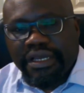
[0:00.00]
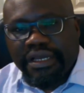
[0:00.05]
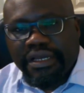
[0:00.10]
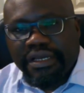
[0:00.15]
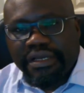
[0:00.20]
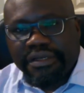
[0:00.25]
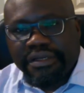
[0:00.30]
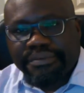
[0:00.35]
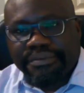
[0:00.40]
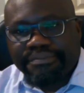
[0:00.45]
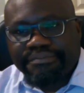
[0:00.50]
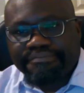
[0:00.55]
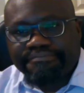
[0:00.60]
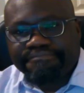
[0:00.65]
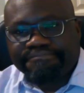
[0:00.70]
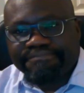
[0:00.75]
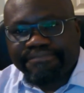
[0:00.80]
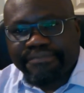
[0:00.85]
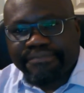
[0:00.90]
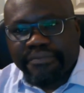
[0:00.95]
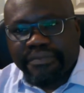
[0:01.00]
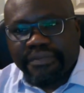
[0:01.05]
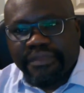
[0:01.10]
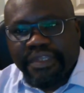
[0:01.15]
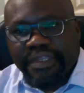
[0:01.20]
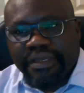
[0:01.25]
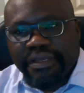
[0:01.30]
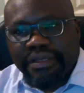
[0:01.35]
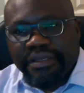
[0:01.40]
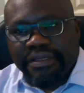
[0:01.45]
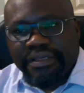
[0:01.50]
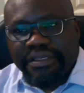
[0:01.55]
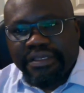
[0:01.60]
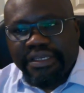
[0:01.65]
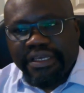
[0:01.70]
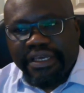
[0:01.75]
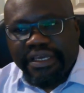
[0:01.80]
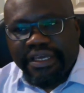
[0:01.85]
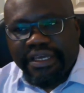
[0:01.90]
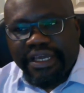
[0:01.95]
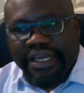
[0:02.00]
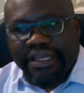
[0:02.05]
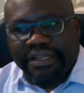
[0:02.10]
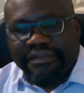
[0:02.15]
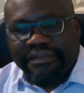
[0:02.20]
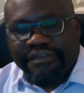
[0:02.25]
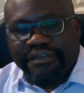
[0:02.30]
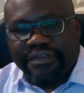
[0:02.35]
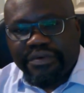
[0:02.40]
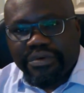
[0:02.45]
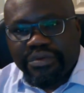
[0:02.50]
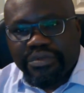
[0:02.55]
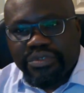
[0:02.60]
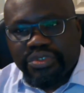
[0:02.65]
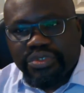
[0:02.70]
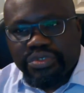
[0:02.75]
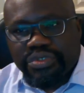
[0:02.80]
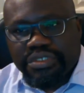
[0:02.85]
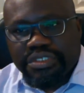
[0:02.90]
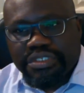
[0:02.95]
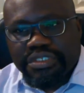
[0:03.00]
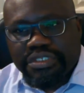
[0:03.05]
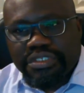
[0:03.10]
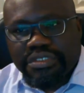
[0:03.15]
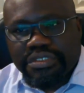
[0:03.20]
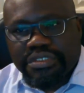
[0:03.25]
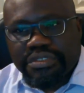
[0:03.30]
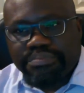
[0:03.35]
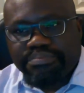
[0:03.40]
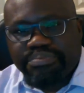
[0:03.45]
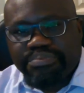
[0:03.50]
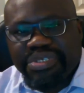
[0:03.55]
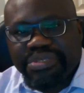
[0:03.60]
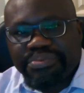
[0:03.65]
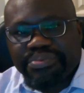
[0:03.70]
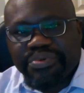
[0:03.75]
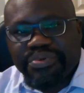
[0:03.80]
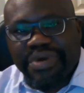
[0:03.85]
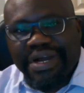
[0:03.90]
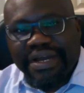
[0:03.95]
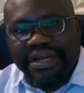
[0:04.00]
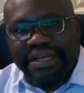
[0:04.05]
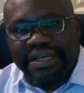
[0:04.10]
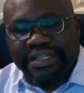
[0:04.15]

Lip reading: Yeah, and for those people